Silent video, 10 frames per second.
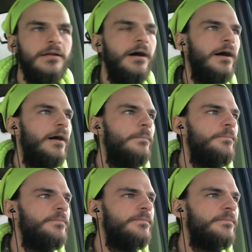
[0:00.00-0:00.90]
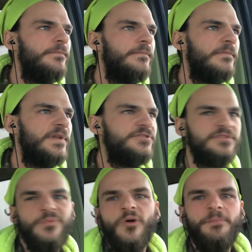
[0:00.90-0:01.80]
It's
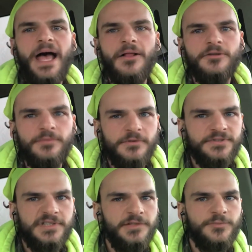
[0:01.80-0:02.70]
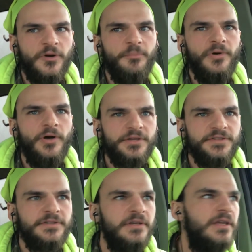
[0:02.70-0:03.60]
just more palatable. It sells more
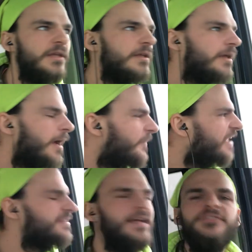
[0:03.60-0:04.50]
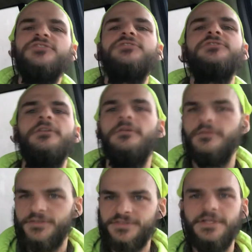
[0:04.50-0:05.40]
books. I'm not saying this is true.
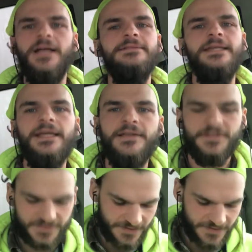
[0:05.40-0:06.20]
This is an idea.